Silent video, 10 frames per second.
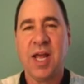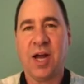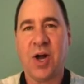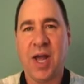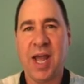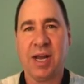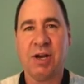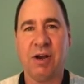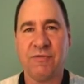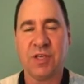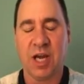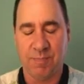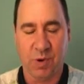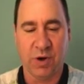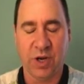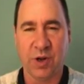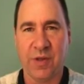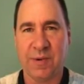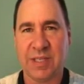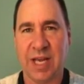all handcuffed up, or,
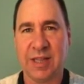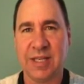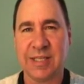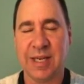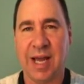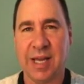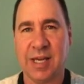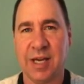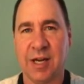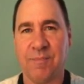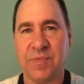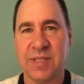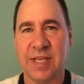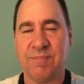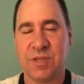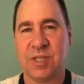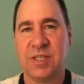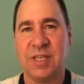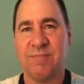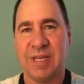they would take these like
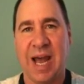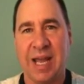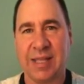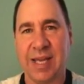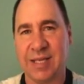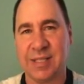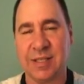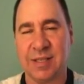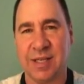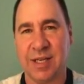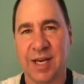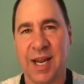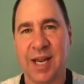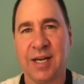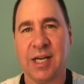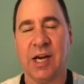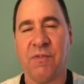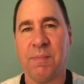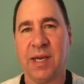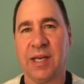zip tie things and handcuff
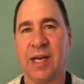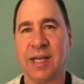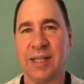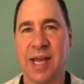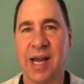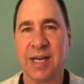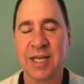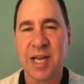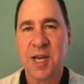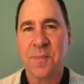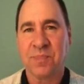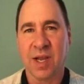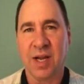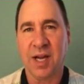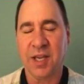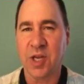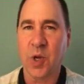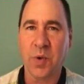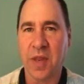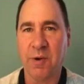them in like that.
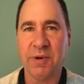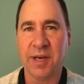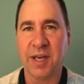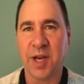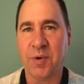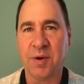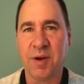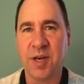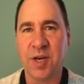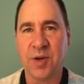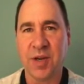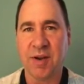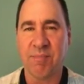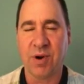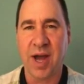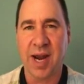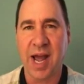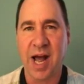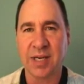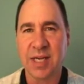And they would, get brought
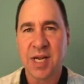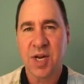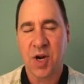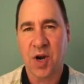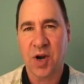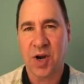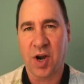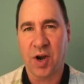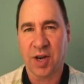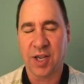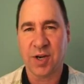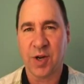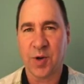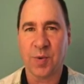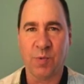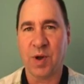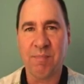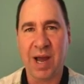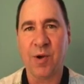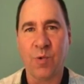out,
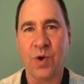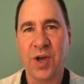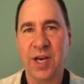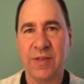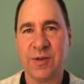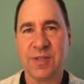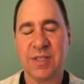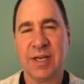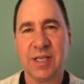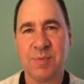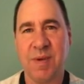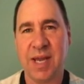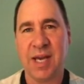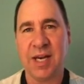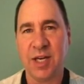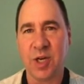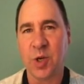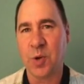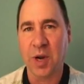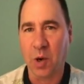one by one and those things, man. And,
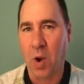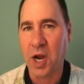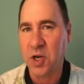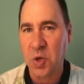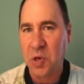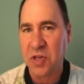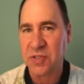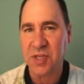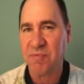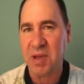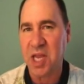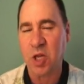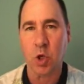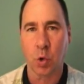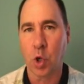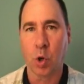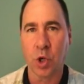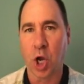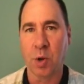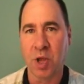you're like, why are you doing this stuff, man? Well,
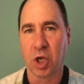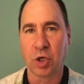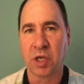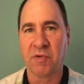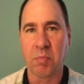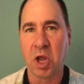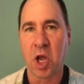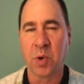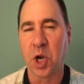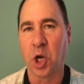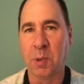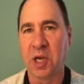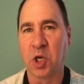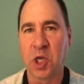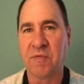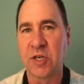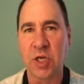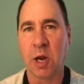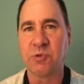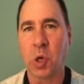we got to make a living, man. We got to make a living.
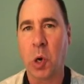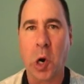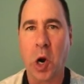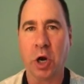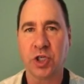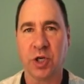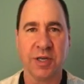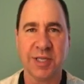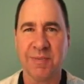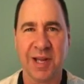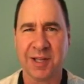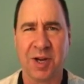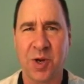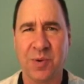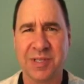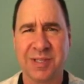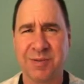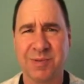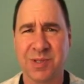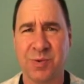Times are hard. It seemed like always
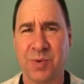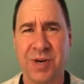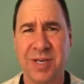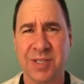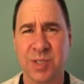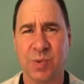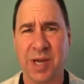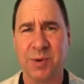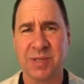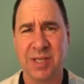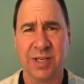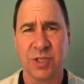the reasons why they were selling